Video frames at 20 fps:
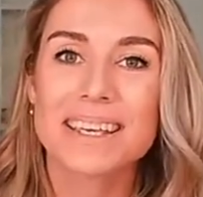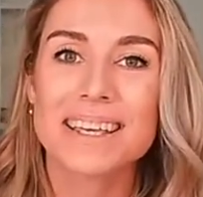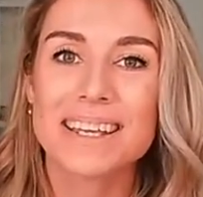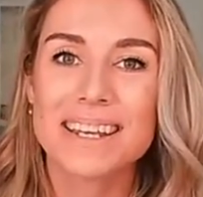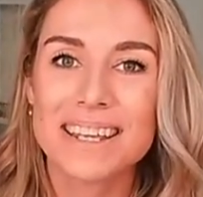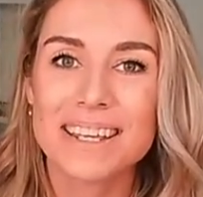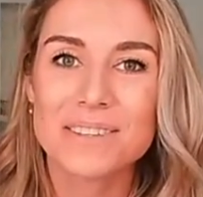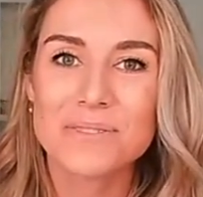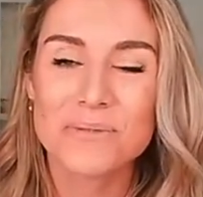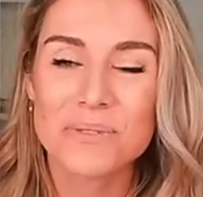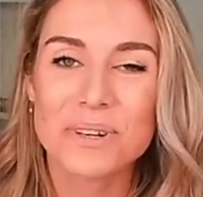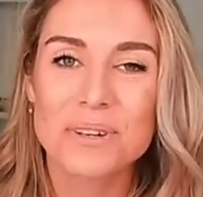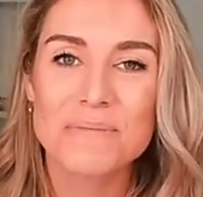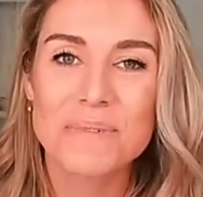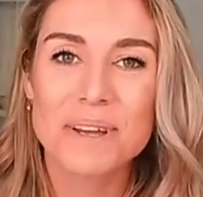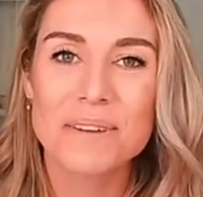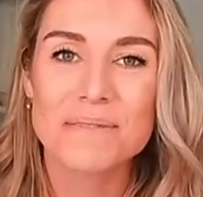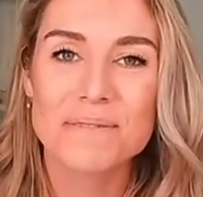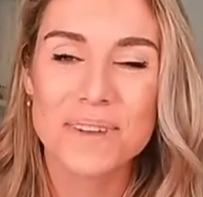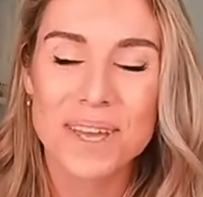it is one of
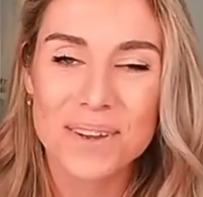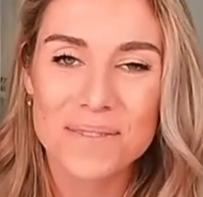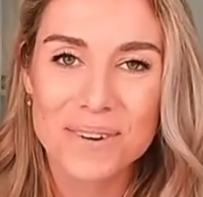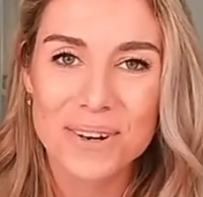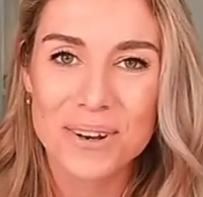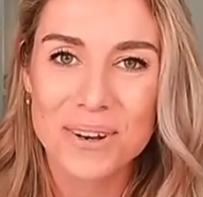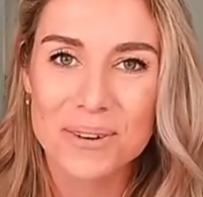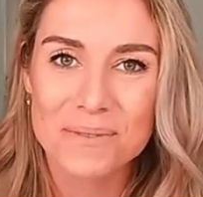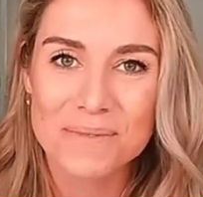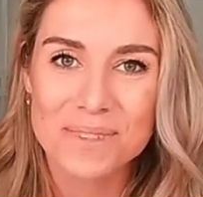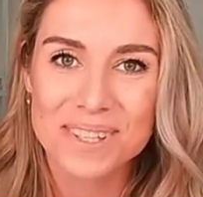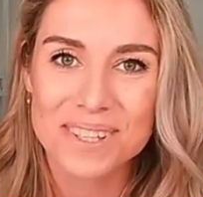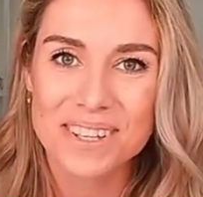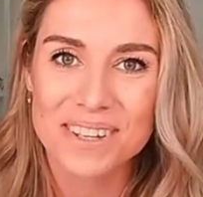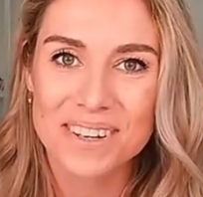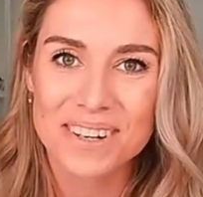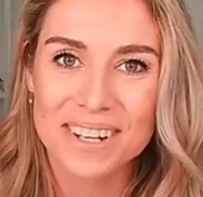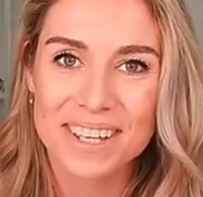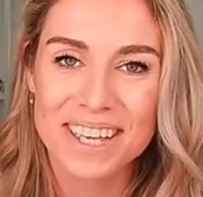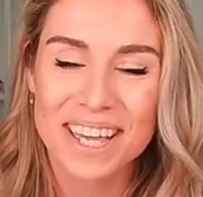my favorite home
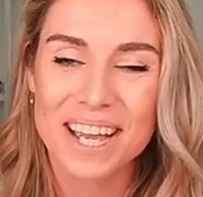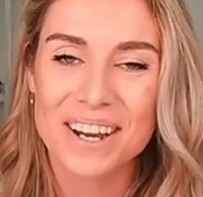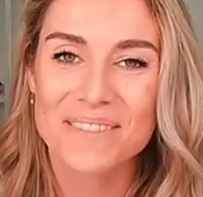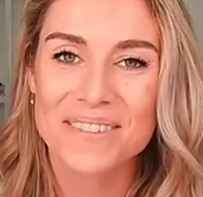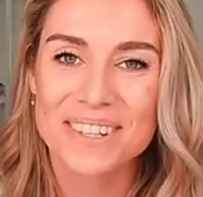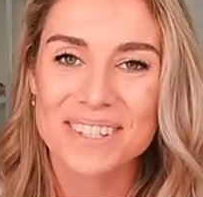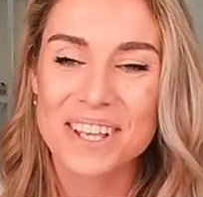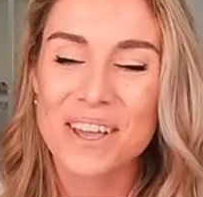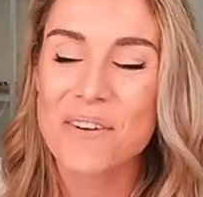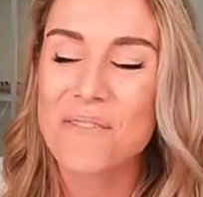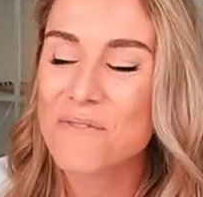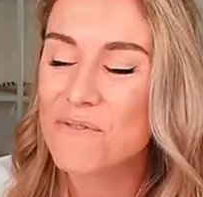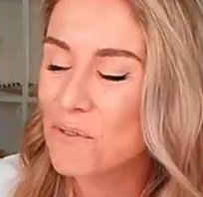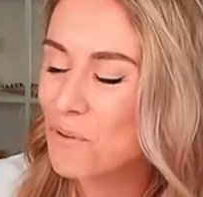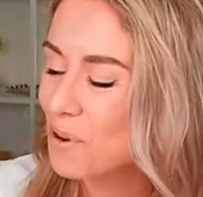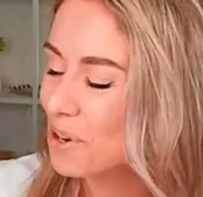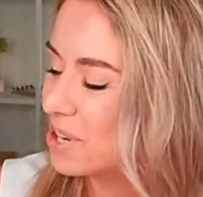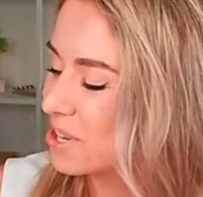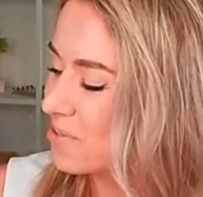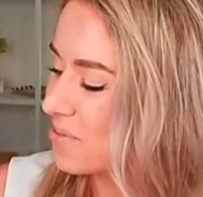security cameras
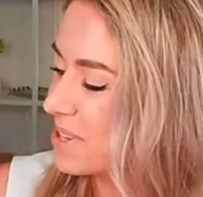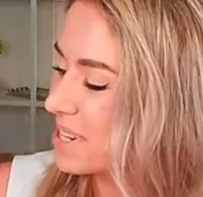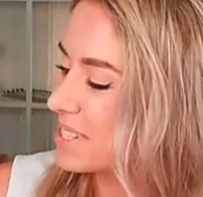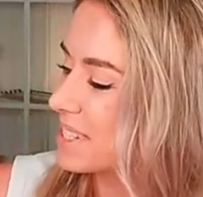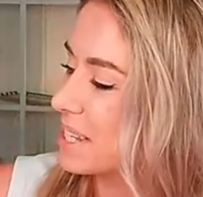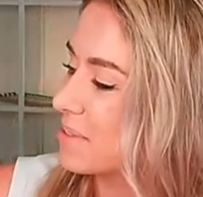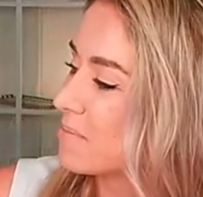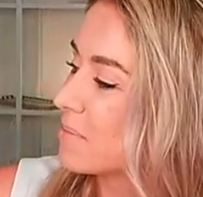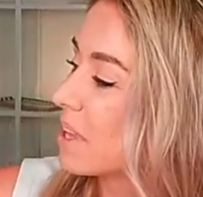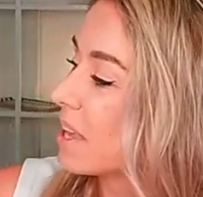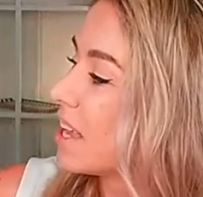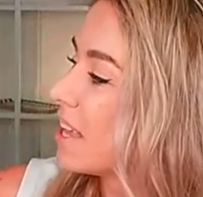for good reason.